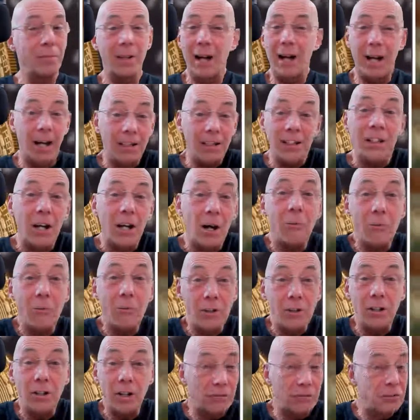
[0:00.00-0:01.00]
you
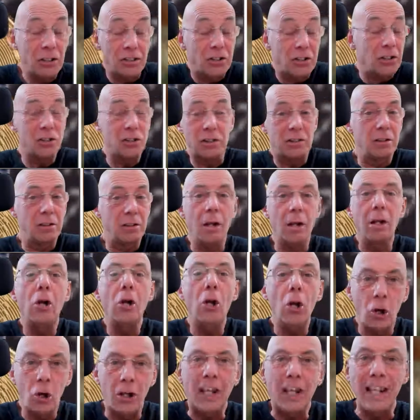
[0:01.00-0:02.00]
have to just
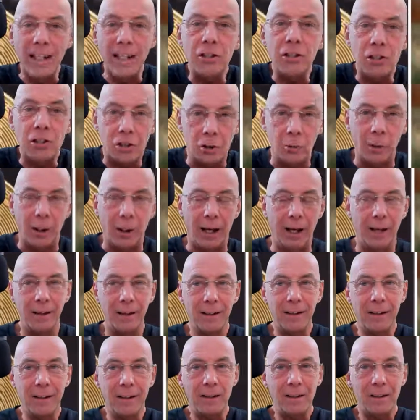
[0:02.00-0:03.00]
look into it.
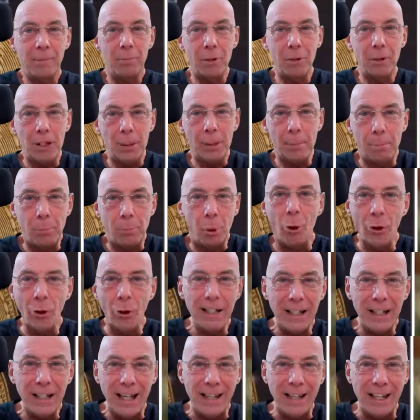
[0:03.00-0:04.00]
But the point
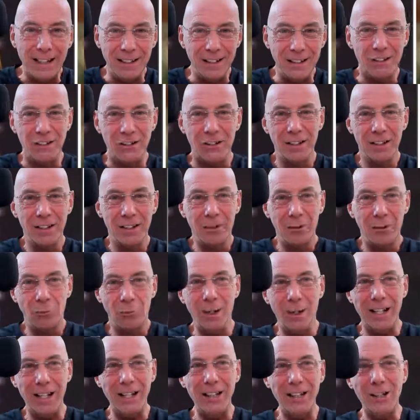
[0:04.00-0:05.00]
is,
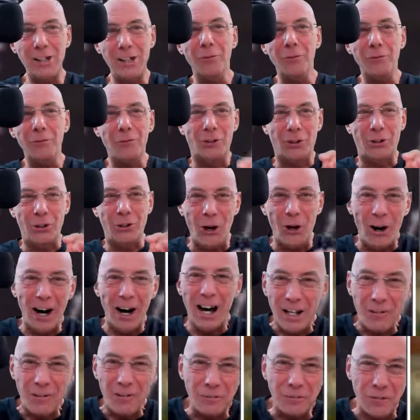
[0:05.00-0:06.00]
when you've got
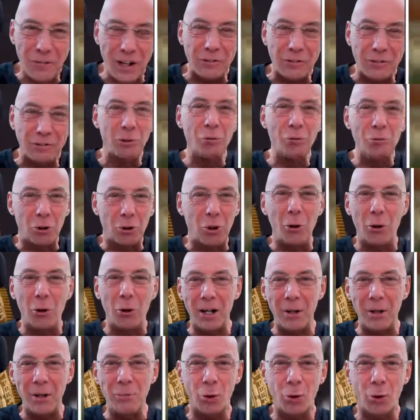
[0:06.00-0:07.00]
a federal court
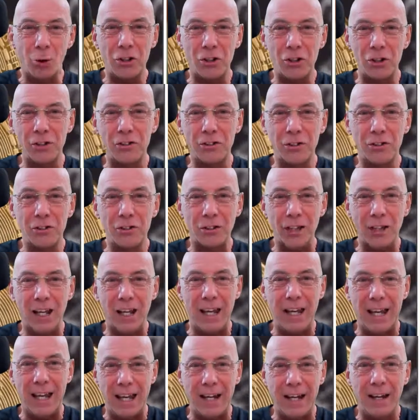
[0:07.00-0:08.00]
in Washington
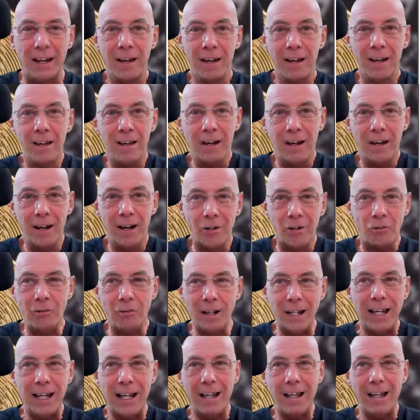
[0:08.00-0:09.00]
saying,
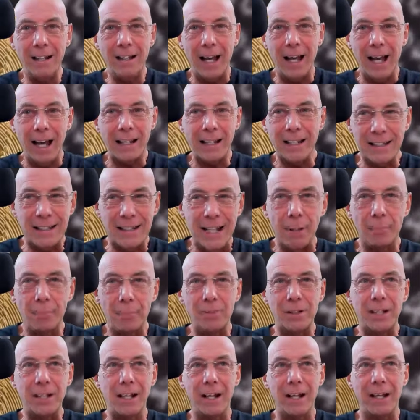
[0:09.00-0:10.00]
agreeing,
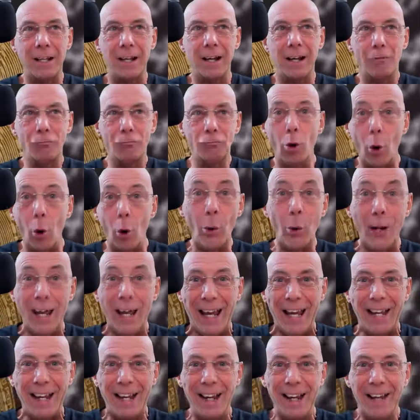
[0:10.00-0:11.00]
accepting,
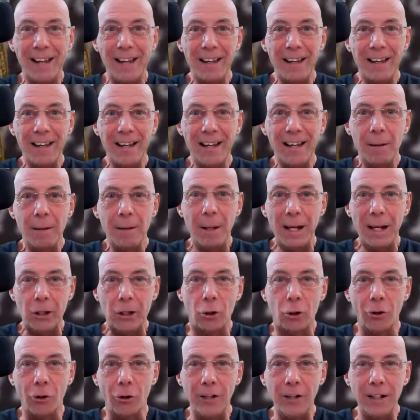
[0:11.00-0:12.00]
ruling,
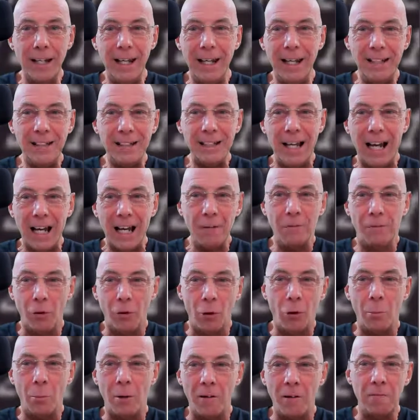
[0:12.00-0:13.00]
Bitcoin is a
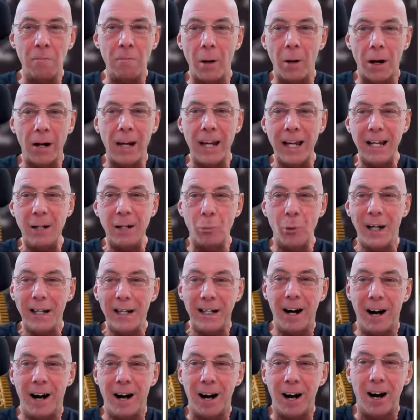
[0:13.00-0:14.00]
form of money, we
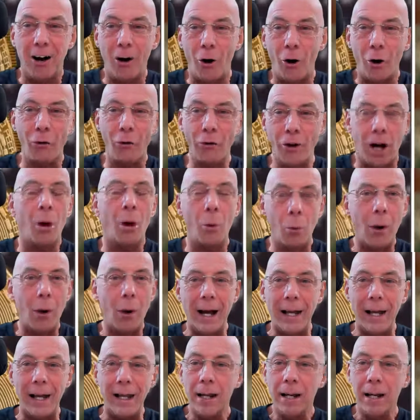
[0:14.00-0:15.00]
are on our
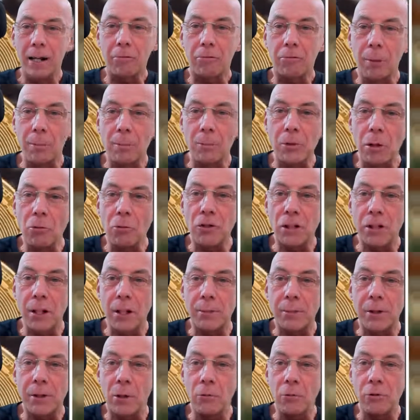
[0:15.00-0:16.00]
way. Crypto
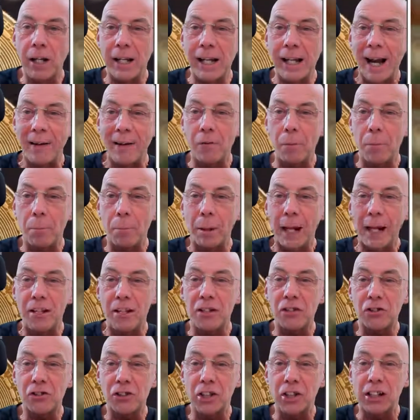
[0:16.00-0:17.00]
said, have a plan
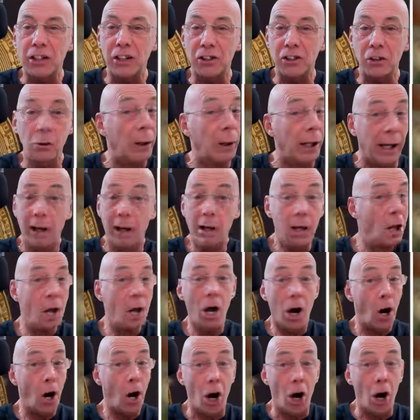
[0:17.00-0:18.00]
and stick to it.
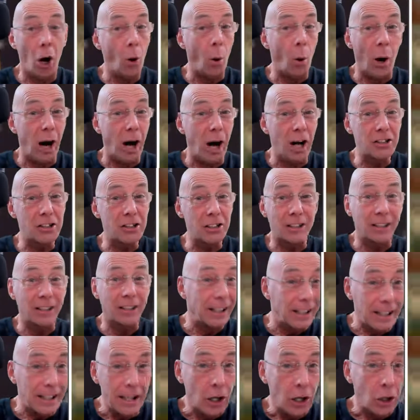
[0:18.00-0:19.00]

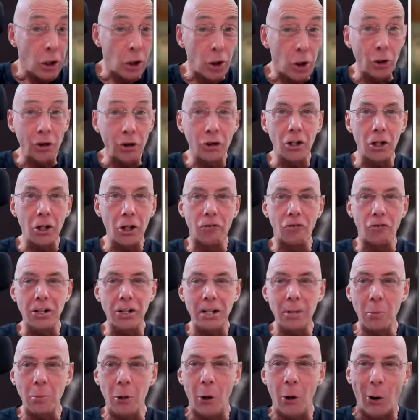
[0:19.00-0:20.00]
Wholeheartedly. Couldn't
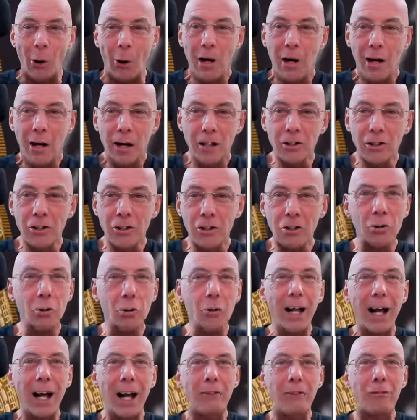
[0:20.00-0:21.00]
agree more. I just
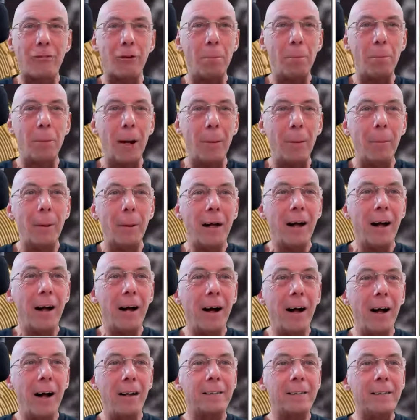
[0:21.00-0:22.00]
saw that crop up
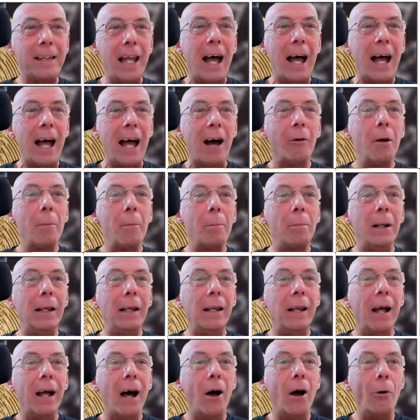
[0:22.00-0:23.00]
down
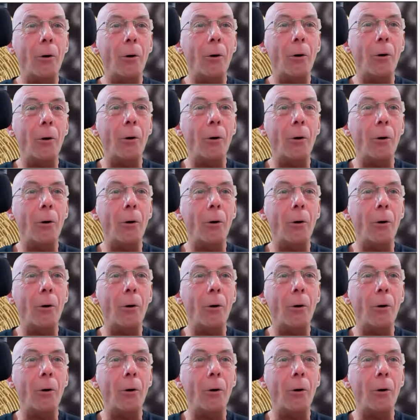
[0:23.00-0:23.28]
below.